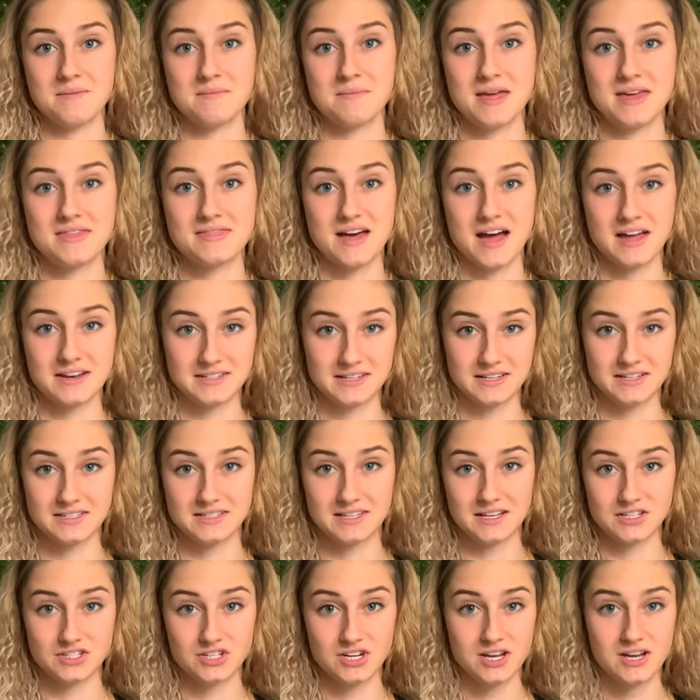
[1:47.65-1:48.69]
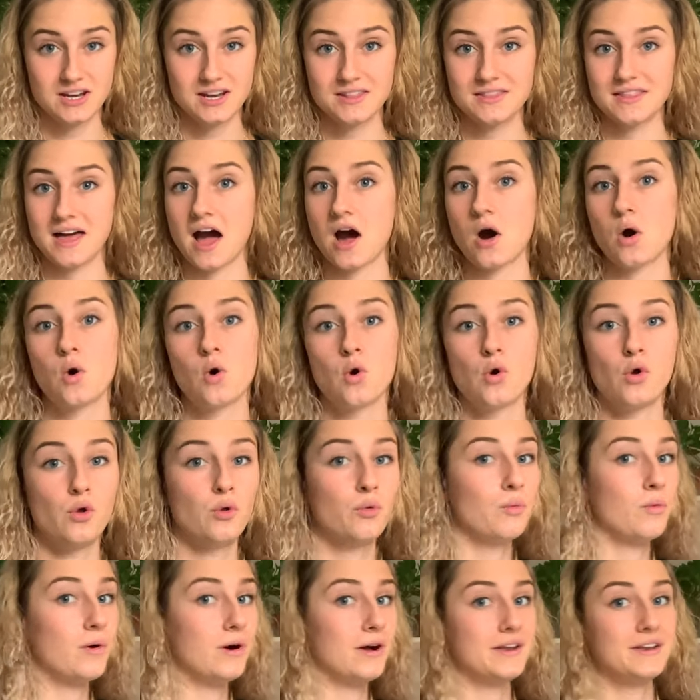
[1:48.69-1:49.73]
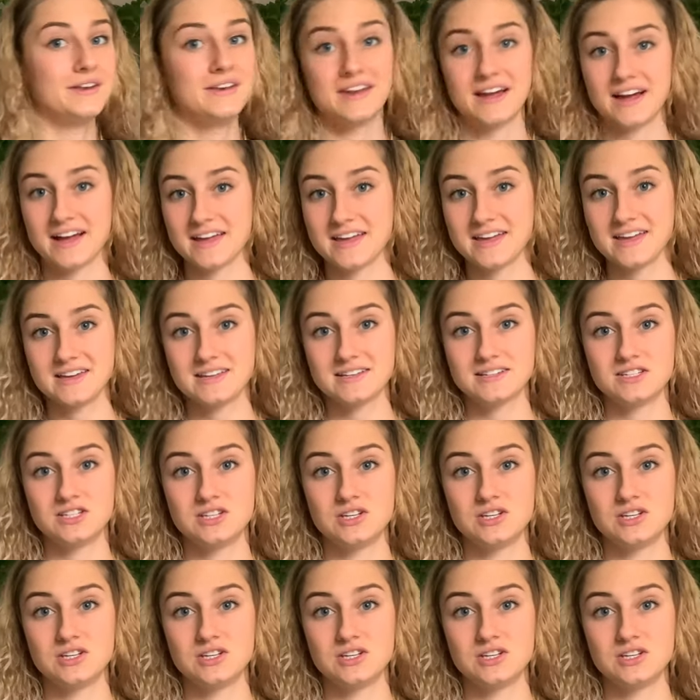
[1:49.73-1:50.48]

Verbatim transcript: made that decision and that whole one night